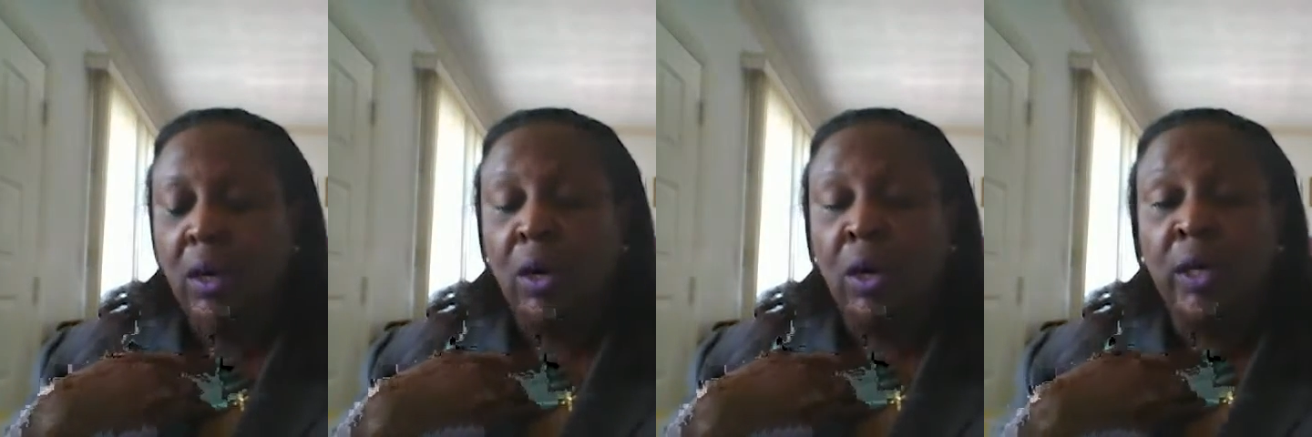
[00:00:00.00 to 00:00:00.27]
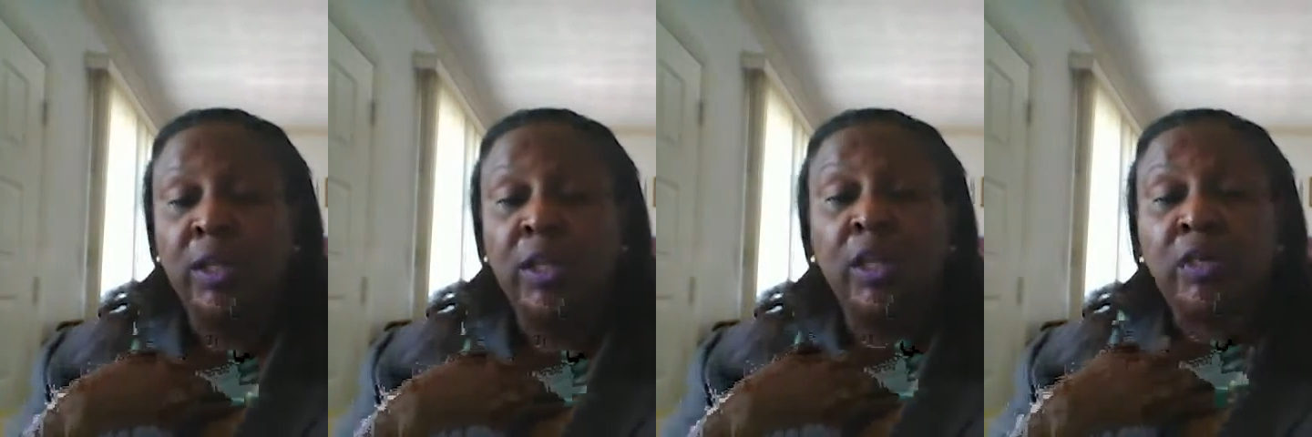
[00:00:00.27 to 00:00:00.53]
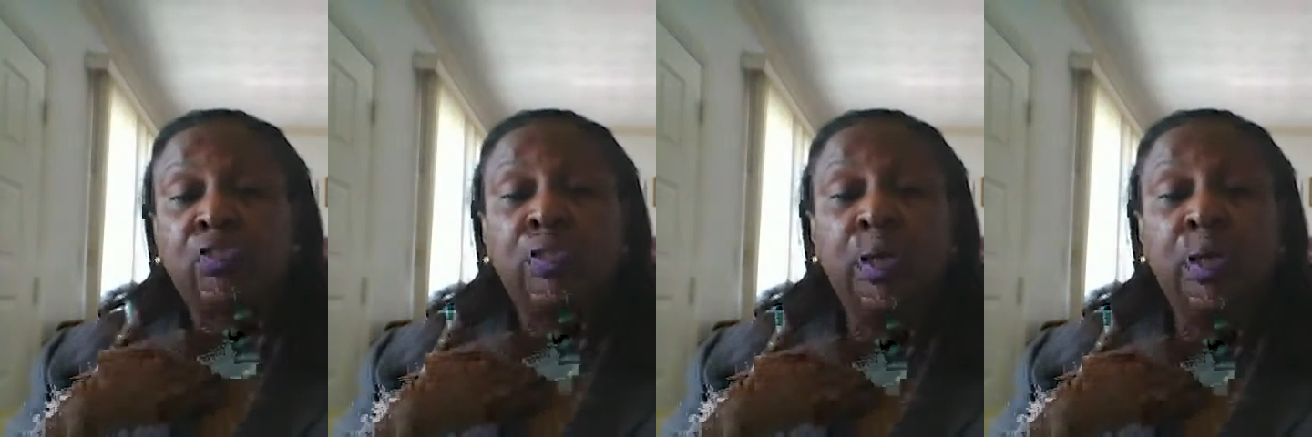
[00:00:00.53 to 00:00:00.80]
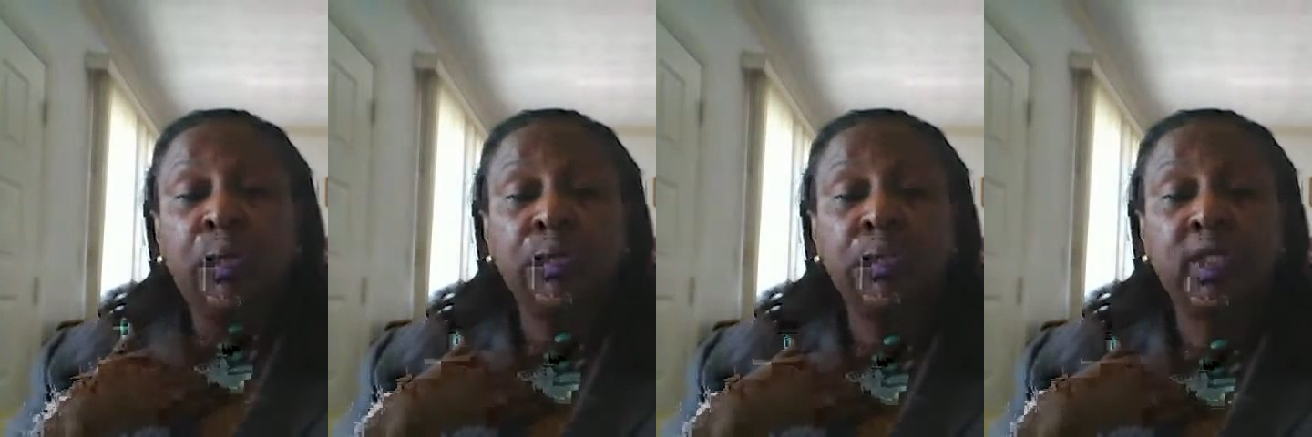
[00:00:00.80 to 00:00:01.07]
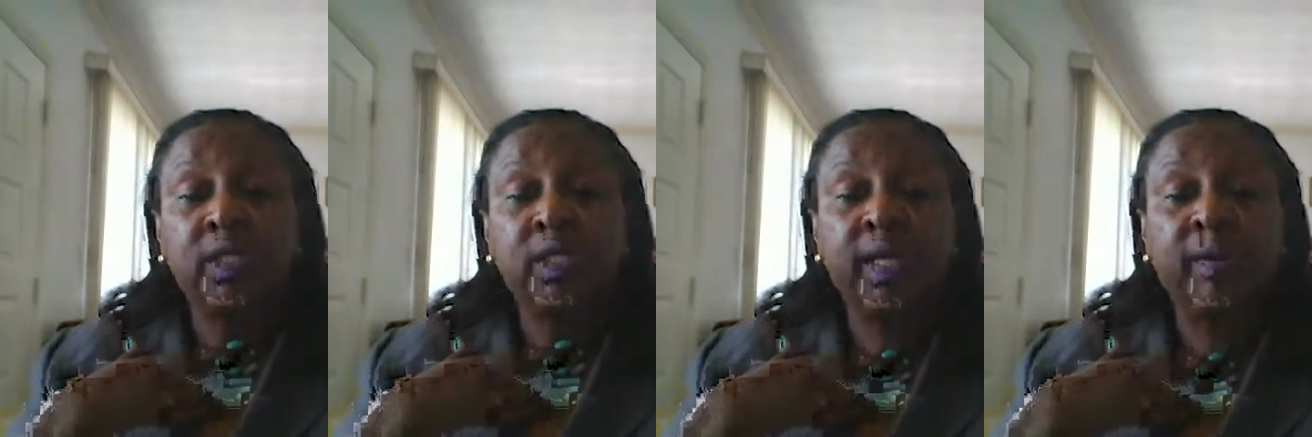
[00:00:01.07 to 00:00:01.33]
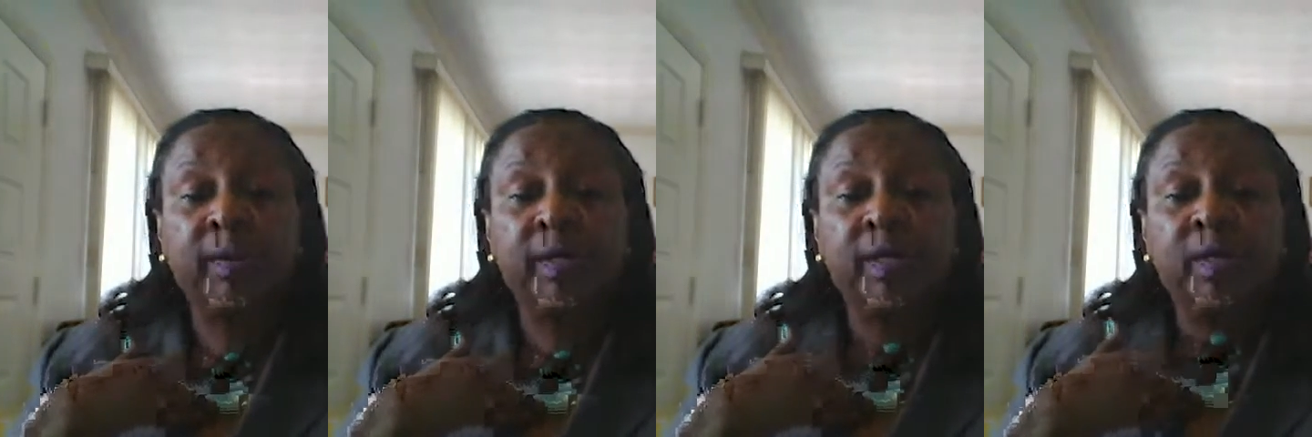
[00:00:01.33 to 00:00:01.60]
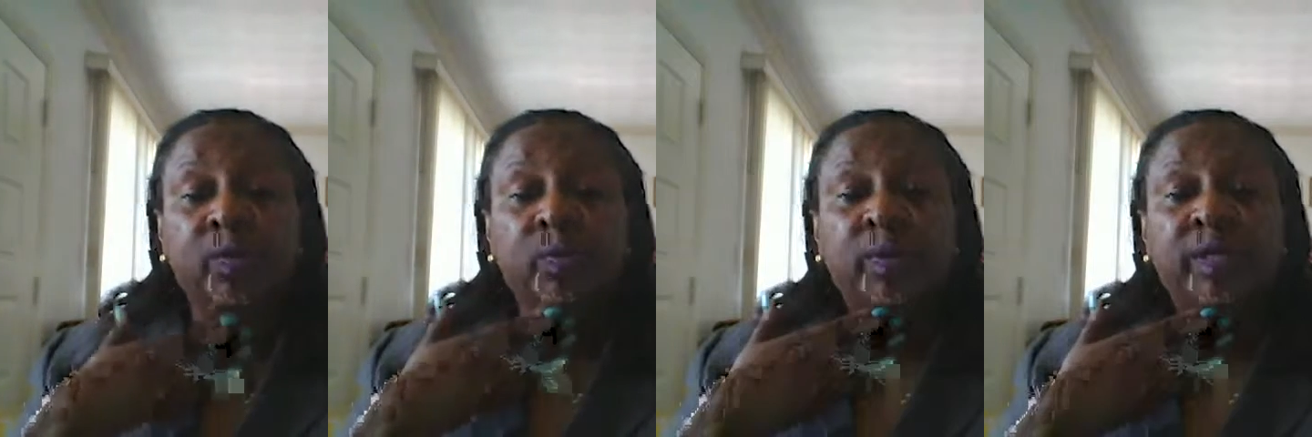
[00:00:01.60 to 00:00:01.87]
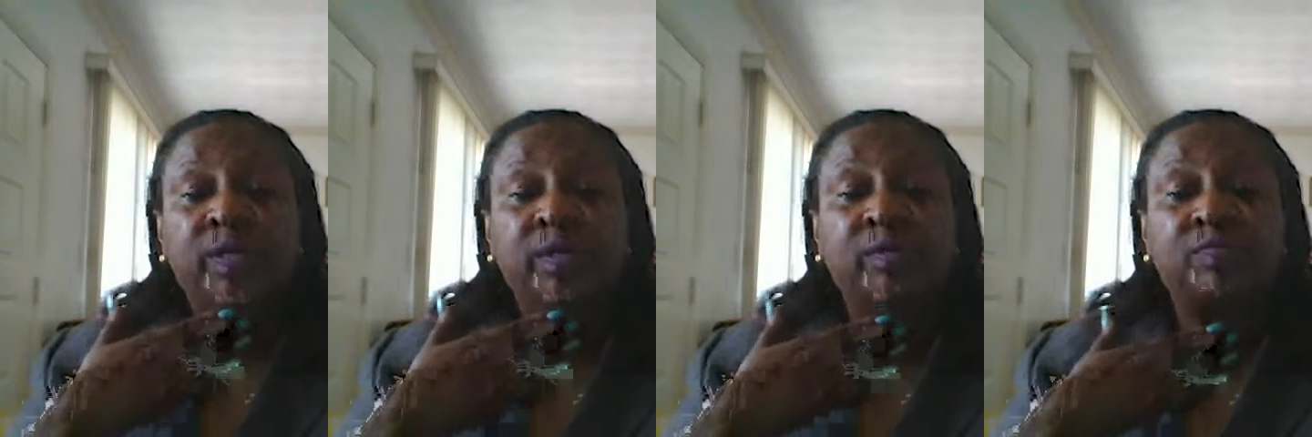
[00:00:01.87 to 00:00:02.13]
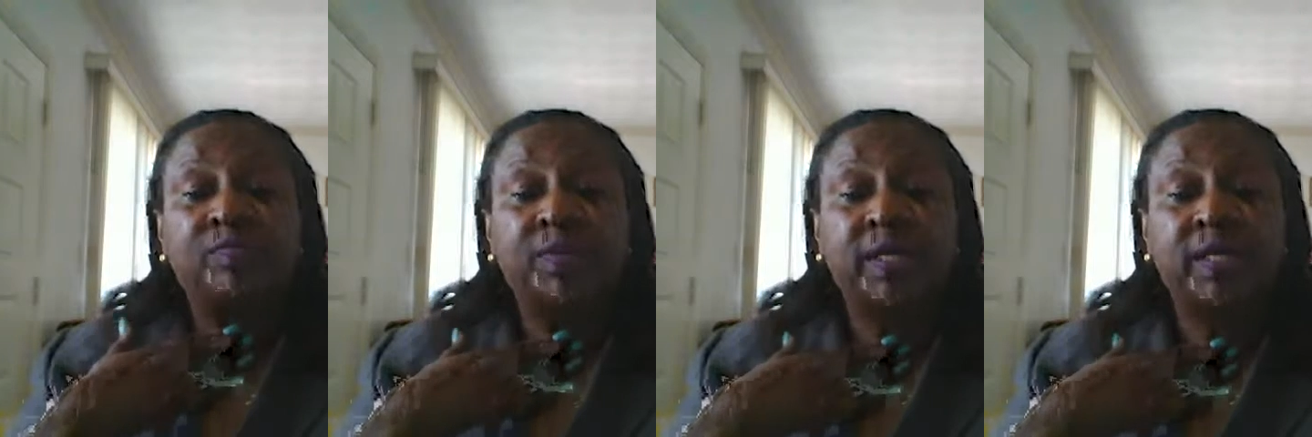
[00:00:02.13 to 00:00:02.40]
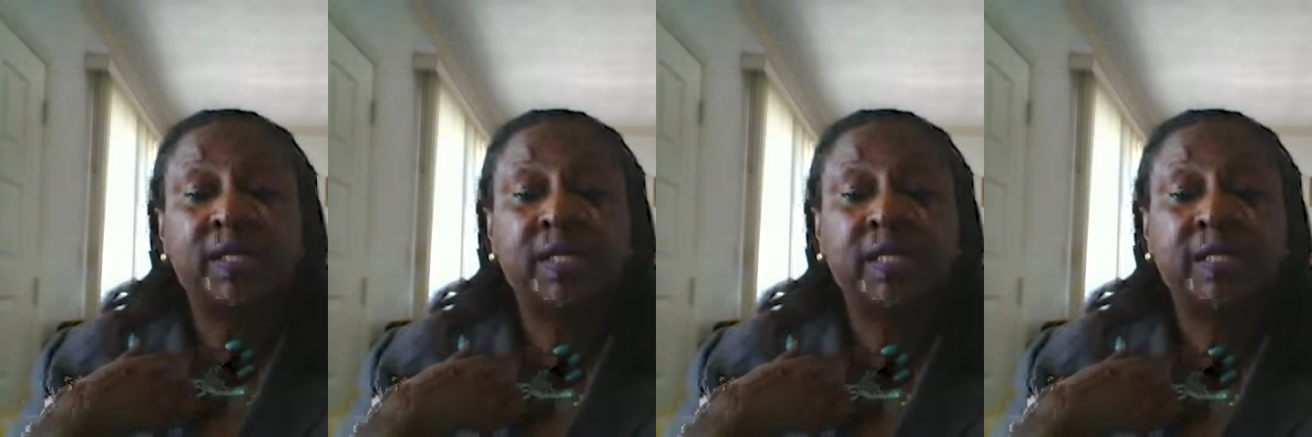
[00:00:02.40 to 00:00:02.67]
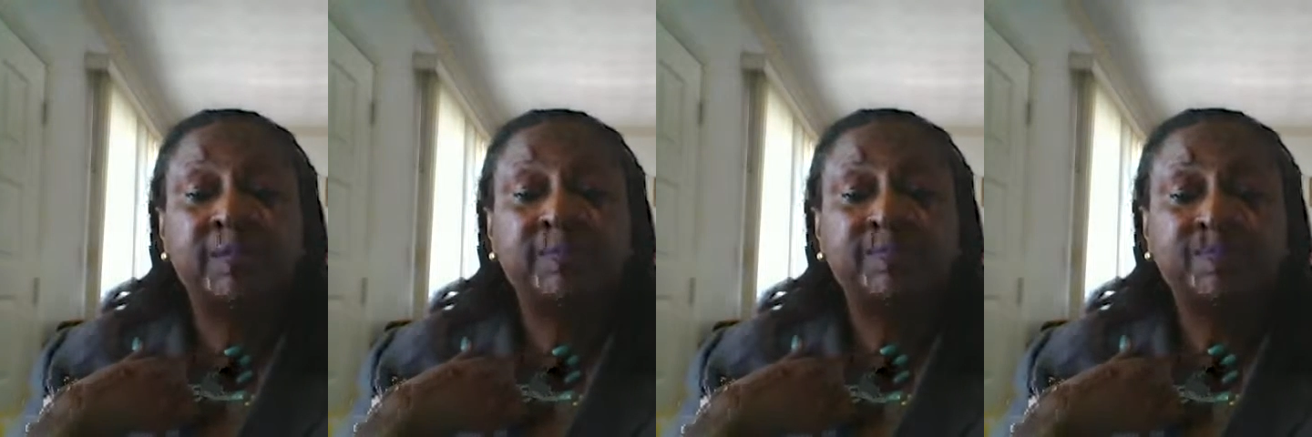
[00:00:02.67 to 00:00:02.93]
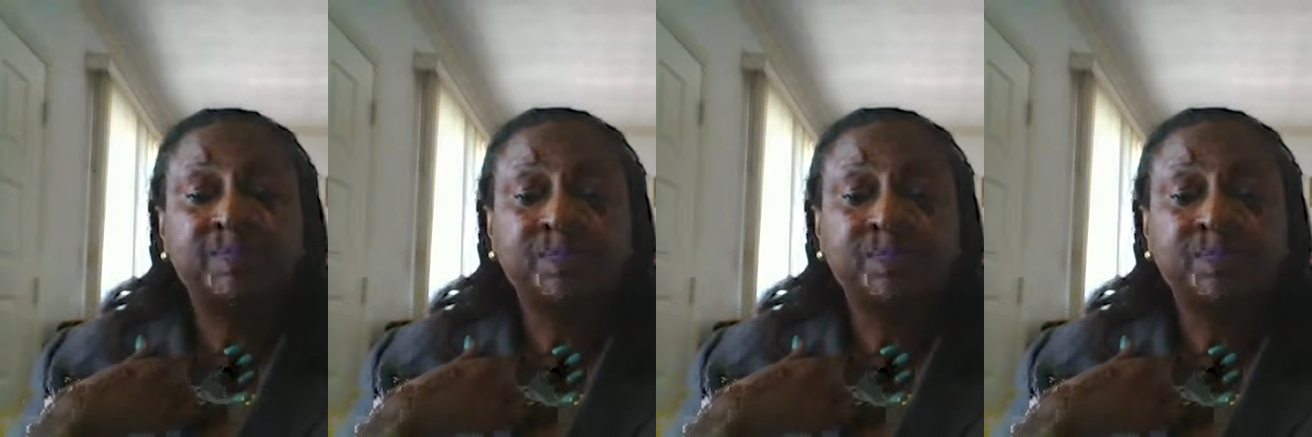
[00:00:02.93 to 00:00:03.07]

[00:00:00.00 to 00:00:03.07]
on the throat area when you're feeling